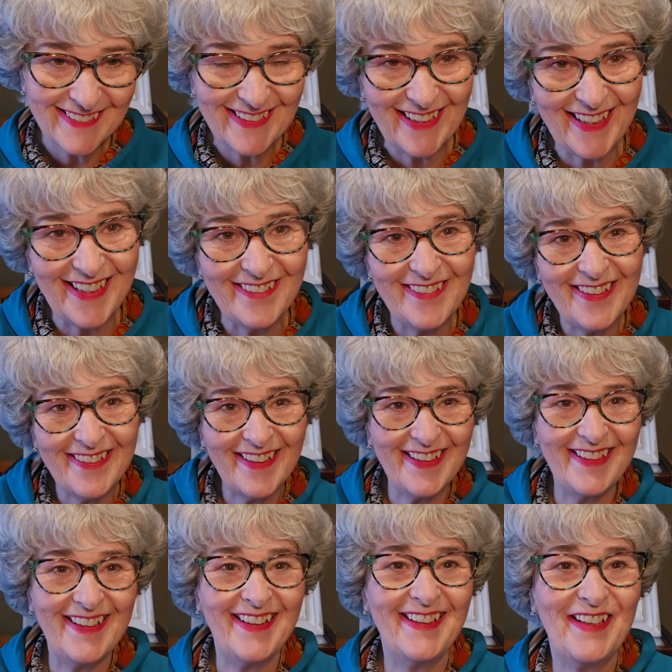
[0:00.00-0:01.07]
Anyway,
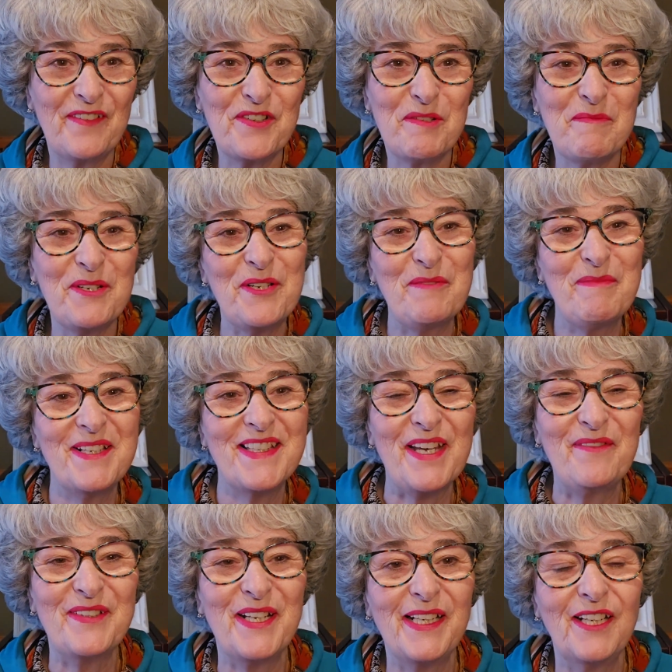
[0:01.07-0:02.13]
Nan loves you. Be good, be
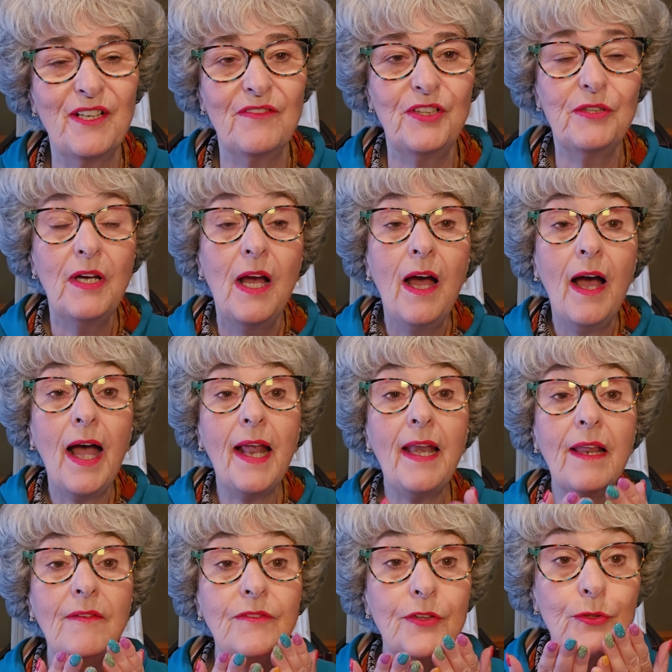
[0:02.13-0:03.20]
safe, take care of you. I
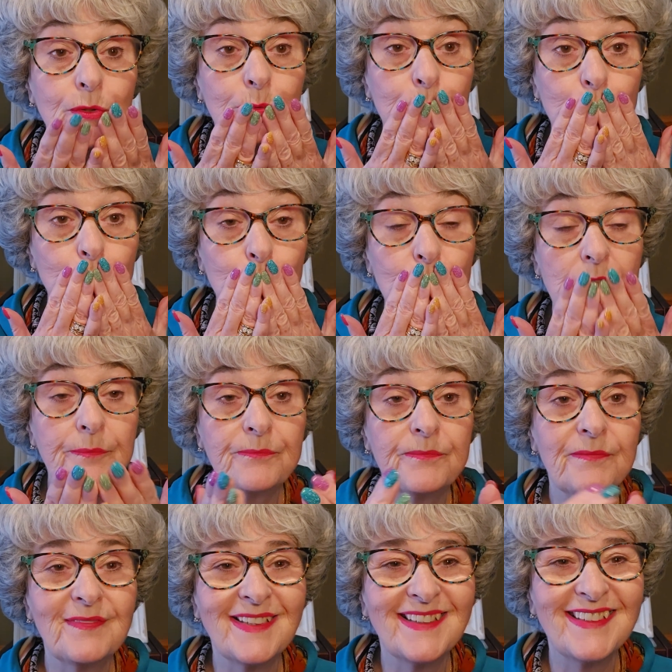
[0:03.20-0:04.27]
love you.
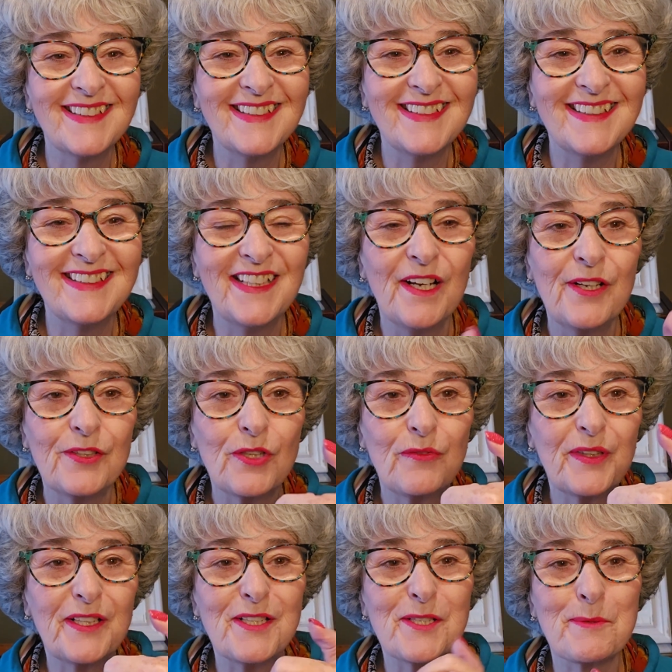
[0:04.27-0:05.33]
Don't
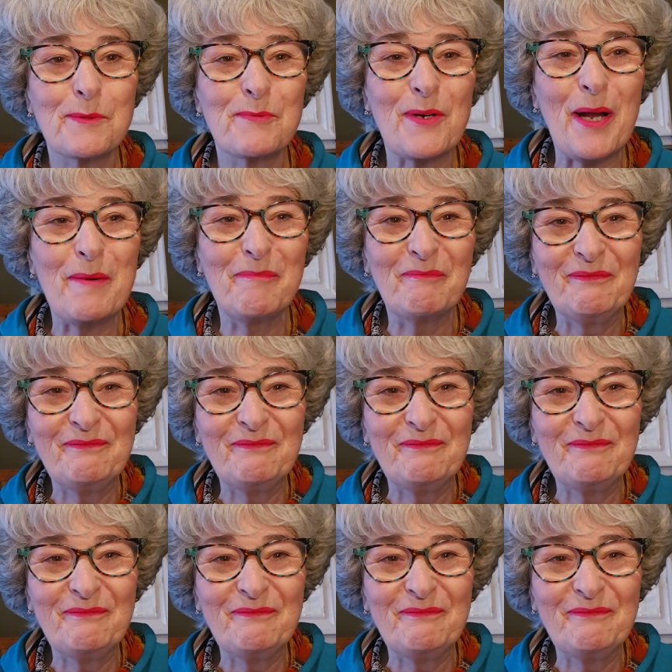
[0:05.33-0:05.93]
forget to subscribe.